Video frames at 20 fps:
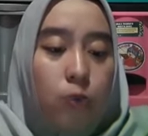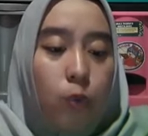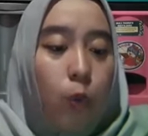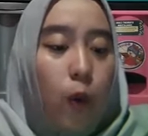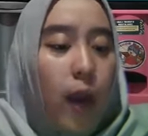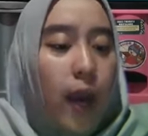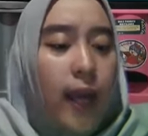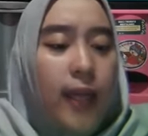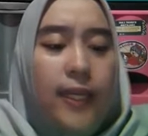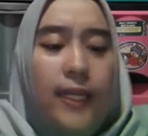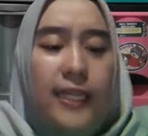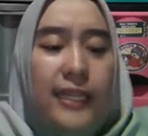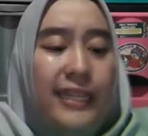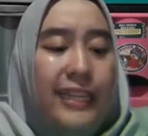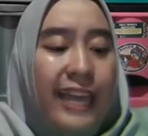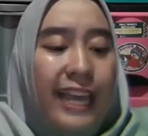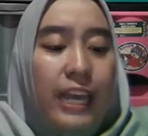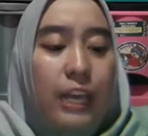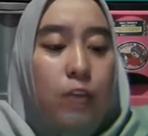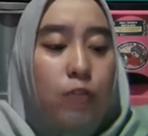Why
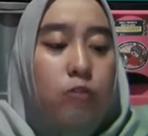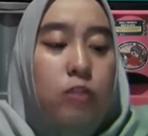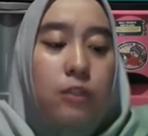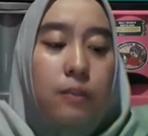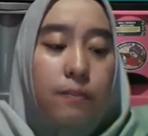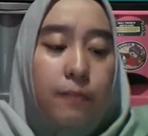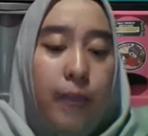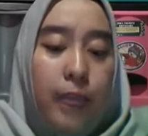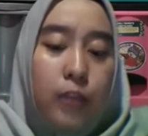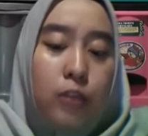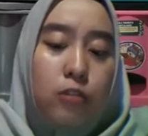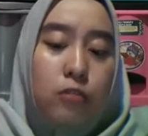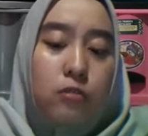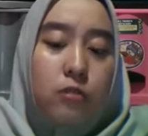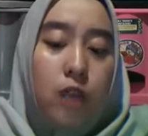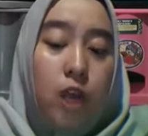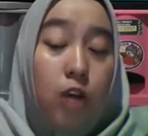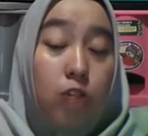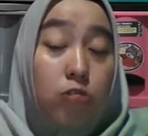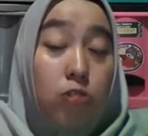did they use the
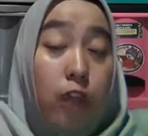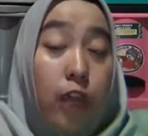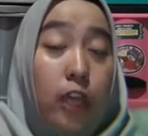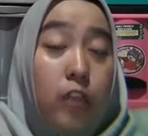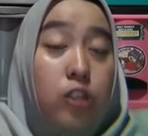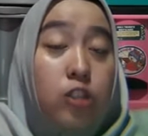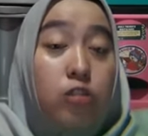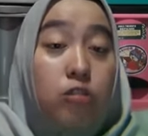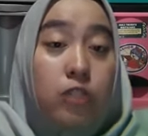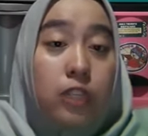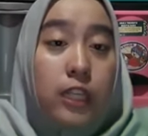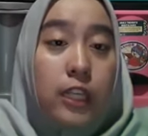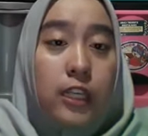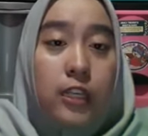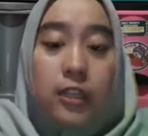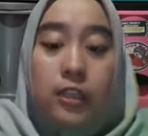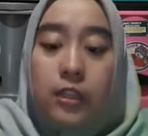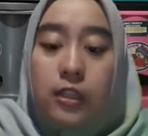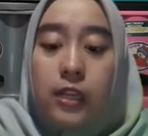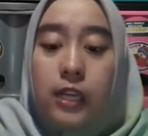methods? So
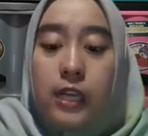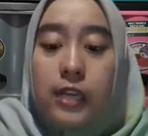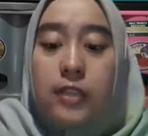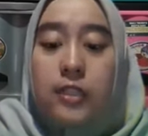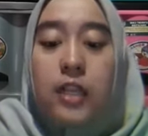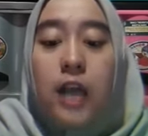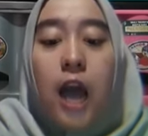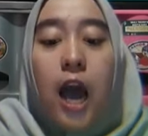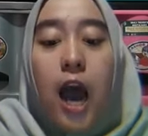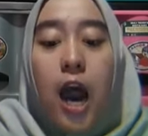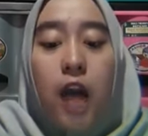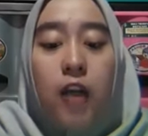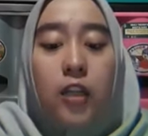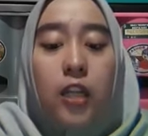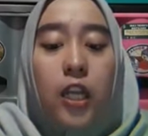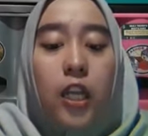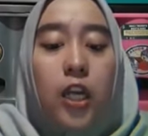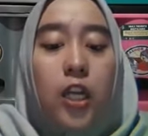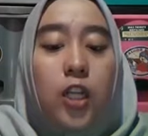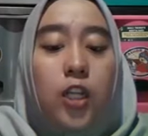actually, this
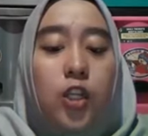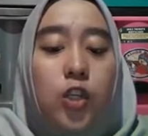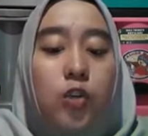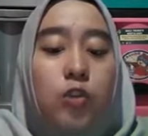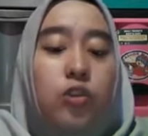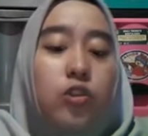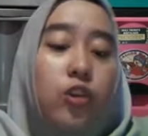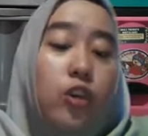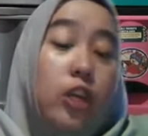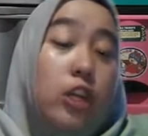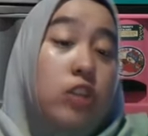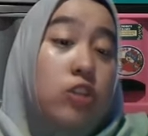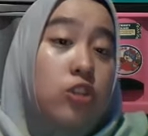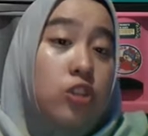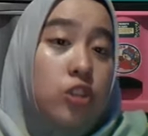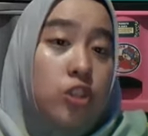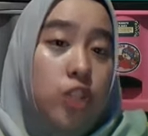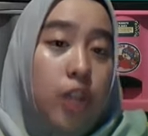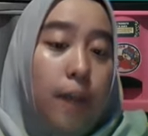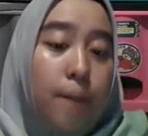article used
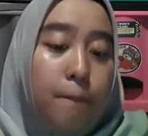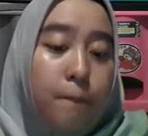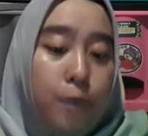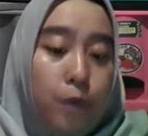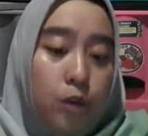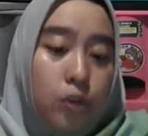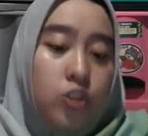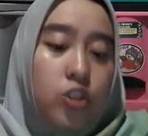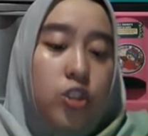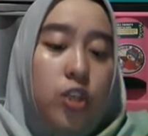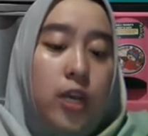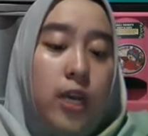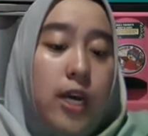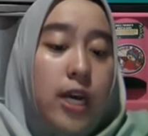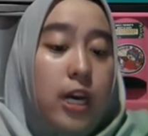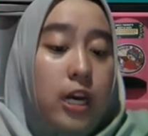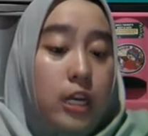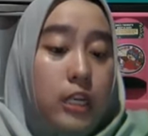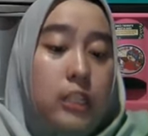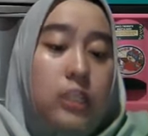research approach,
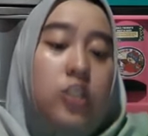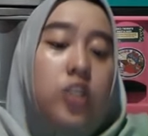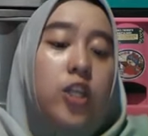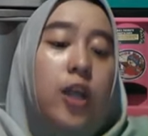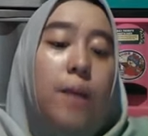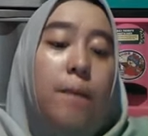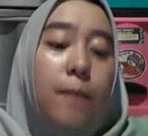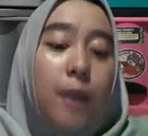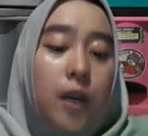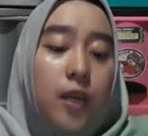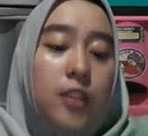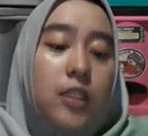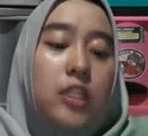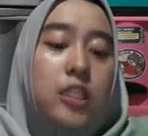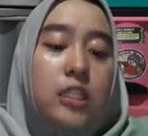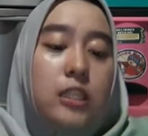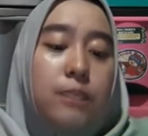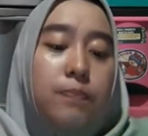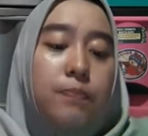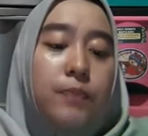research
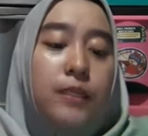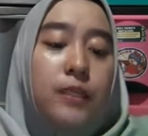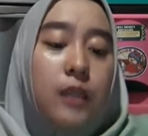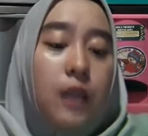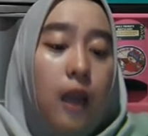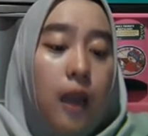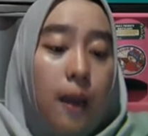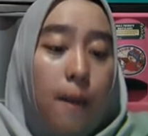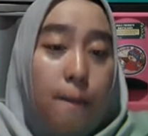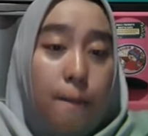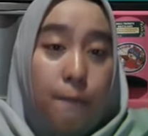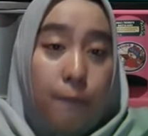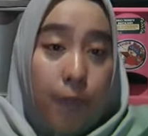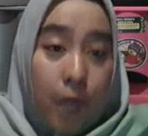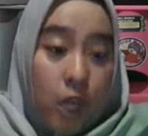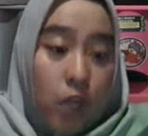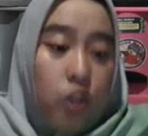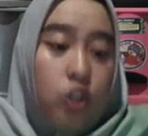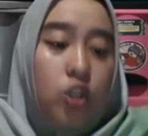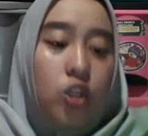participant,
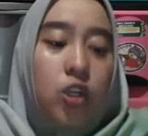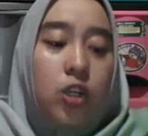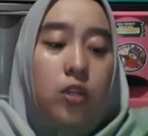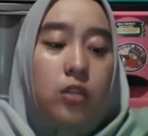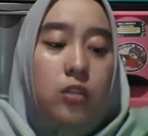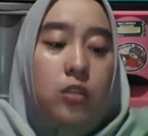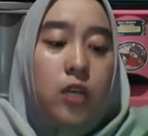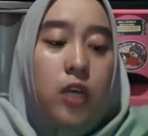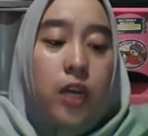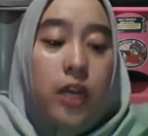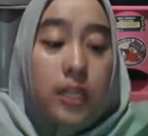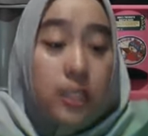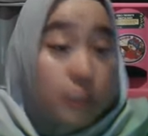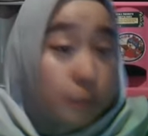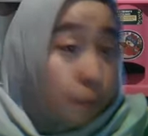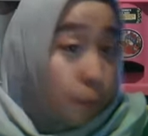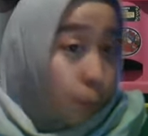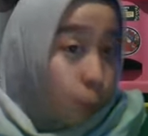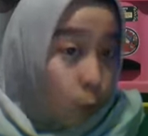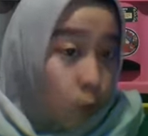measures,
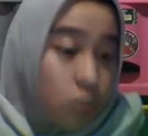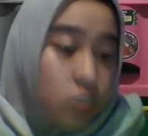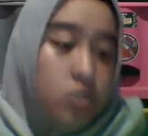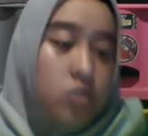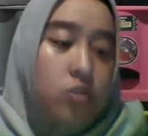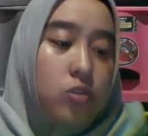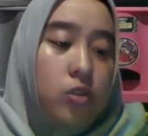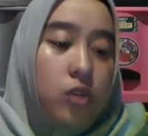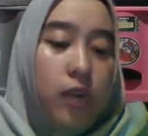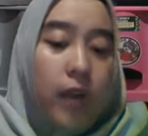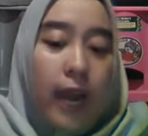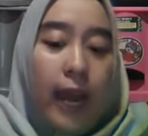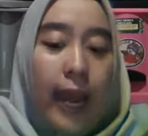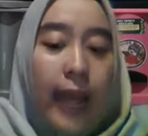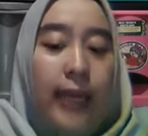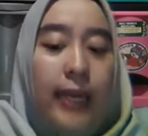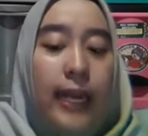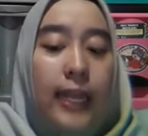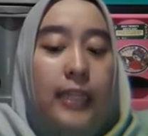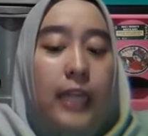research procedure,
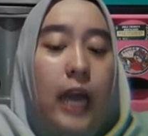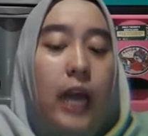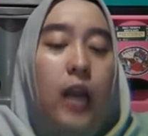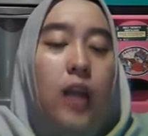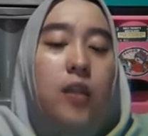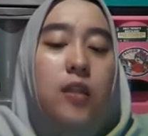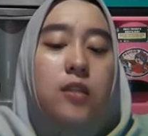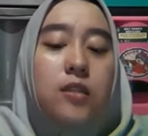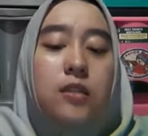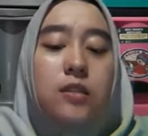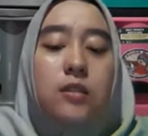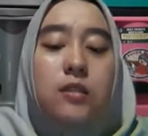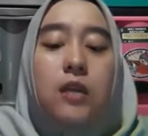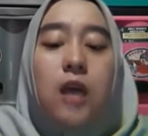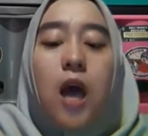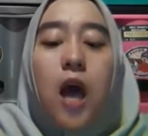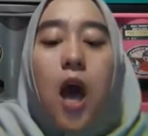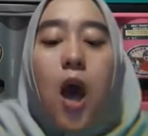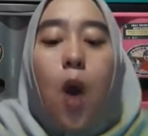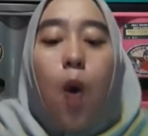and data analysis.
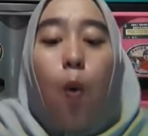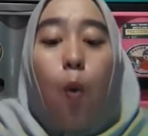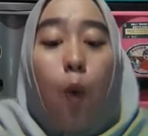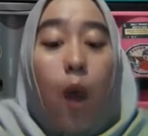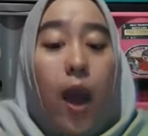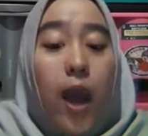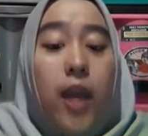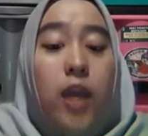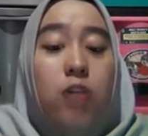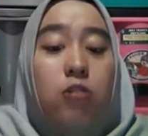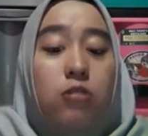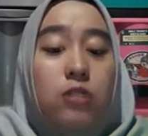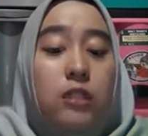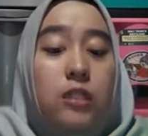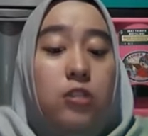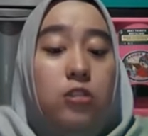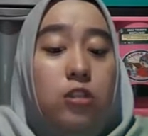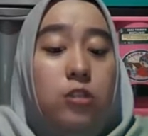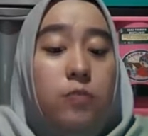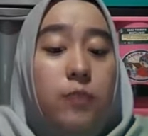Why
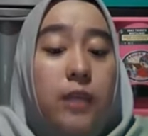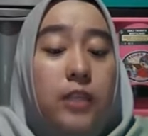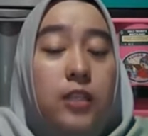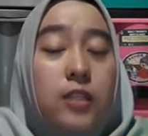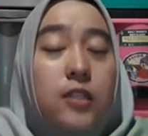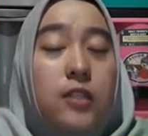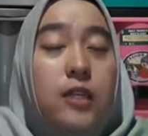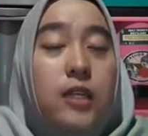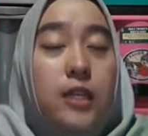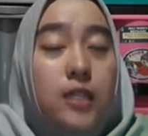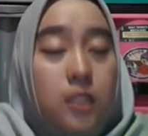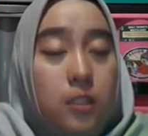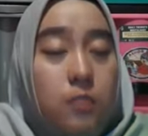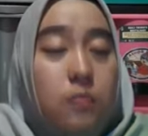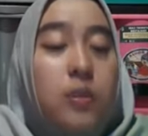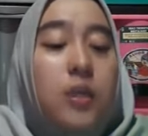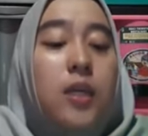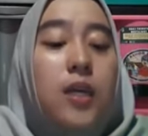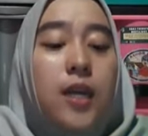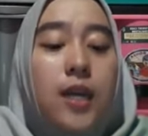using this method is
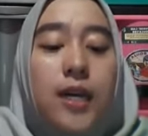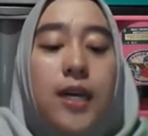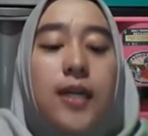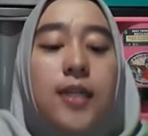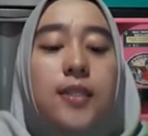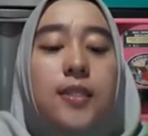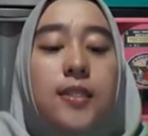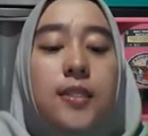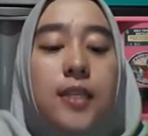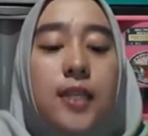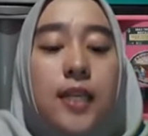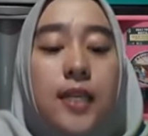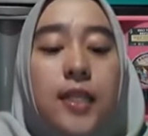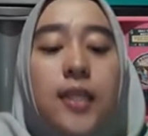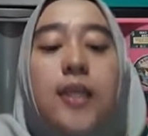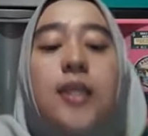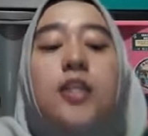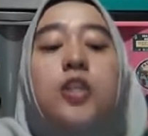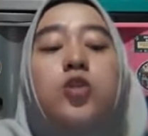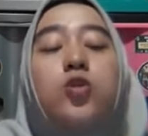because
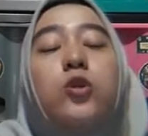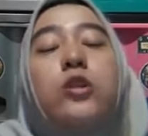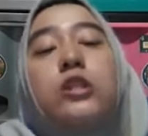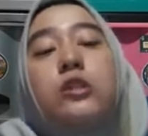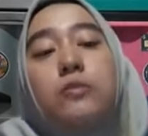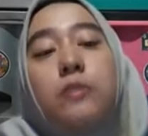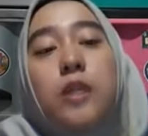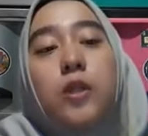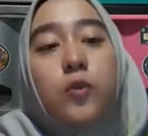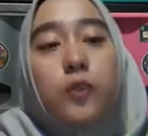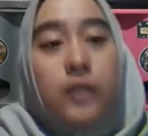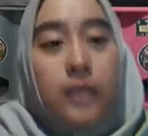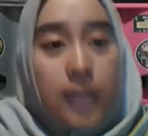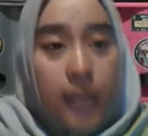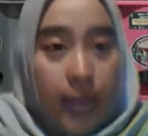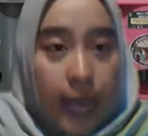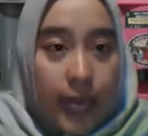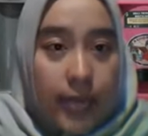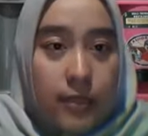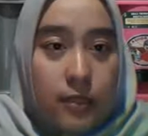it is suitable with
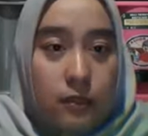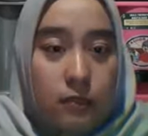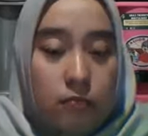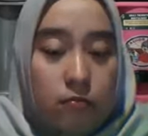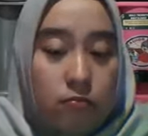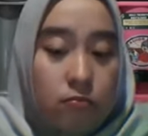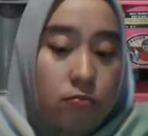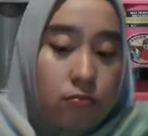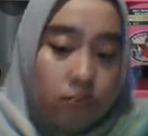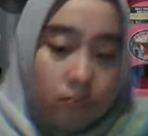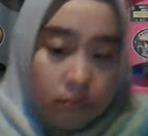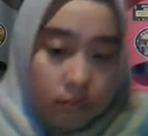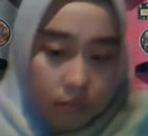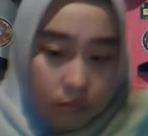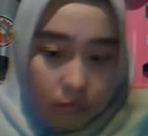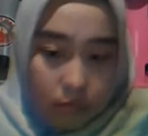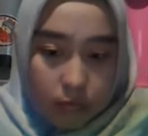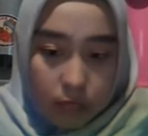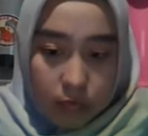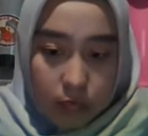the case.
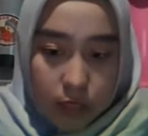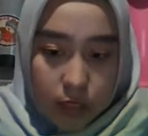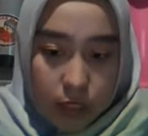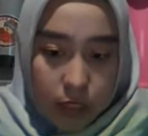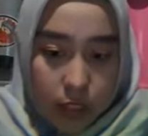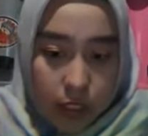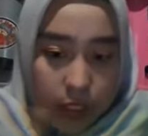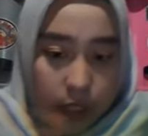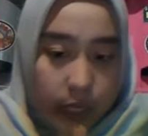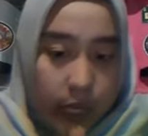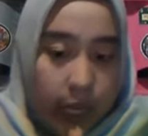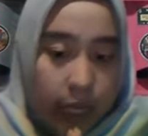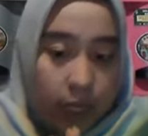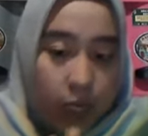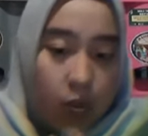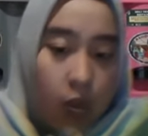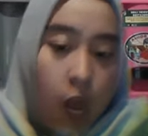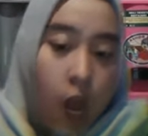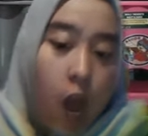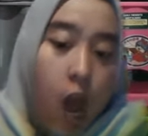
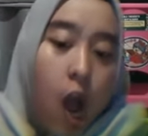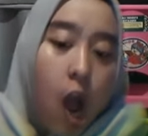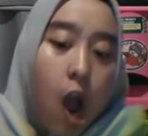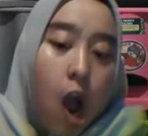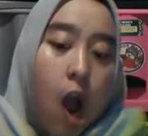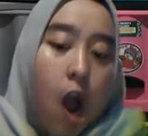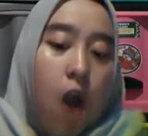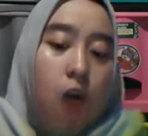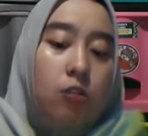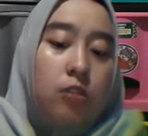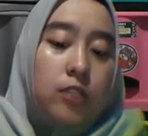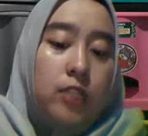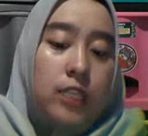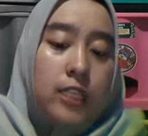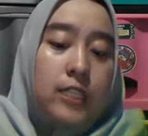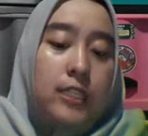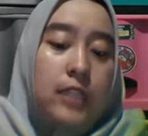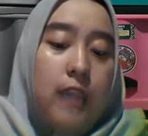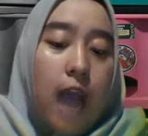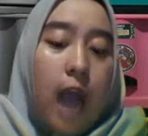Then, how
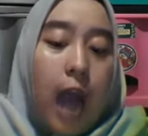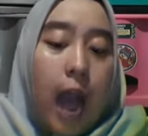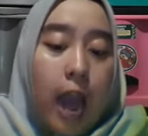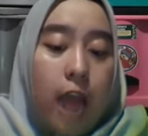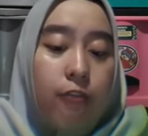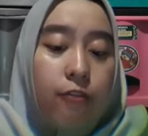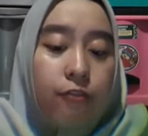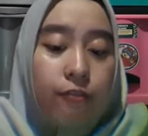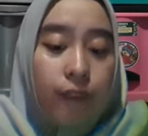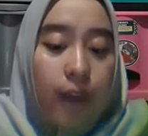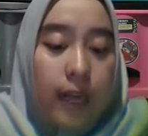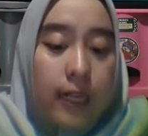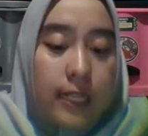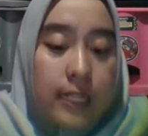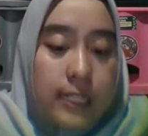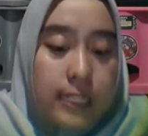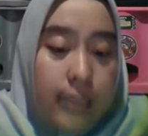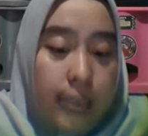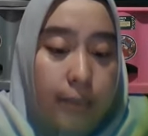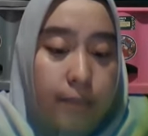did I find
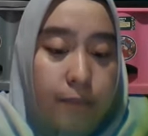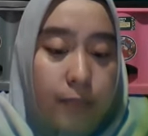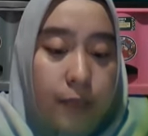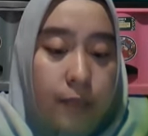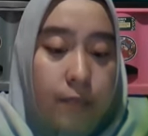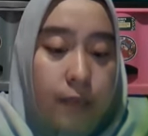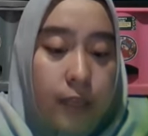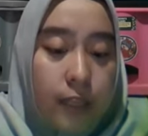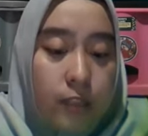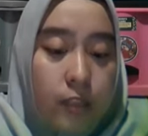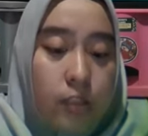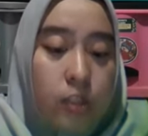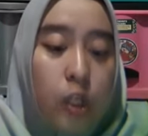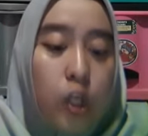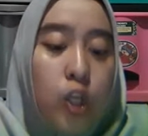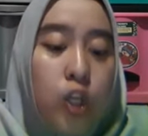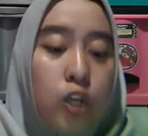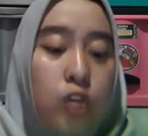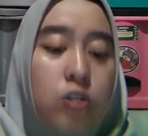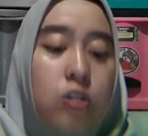the sampling method
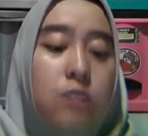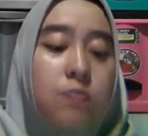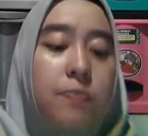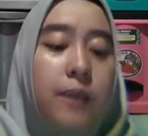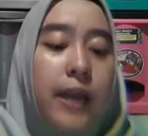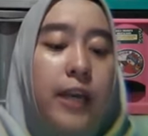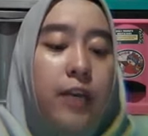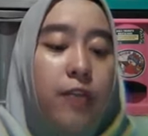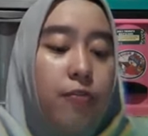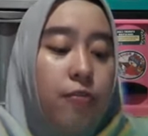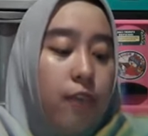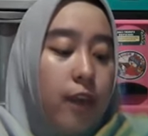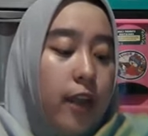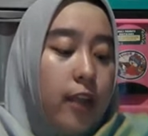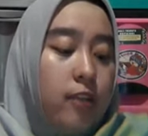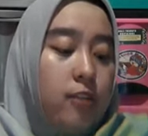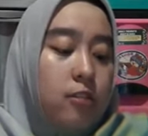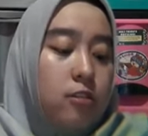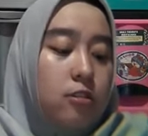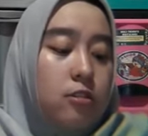used by the
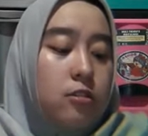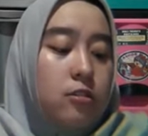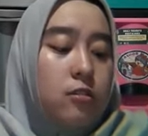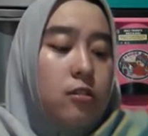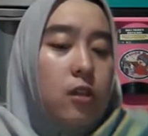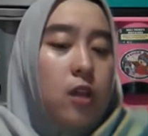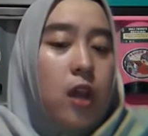writers?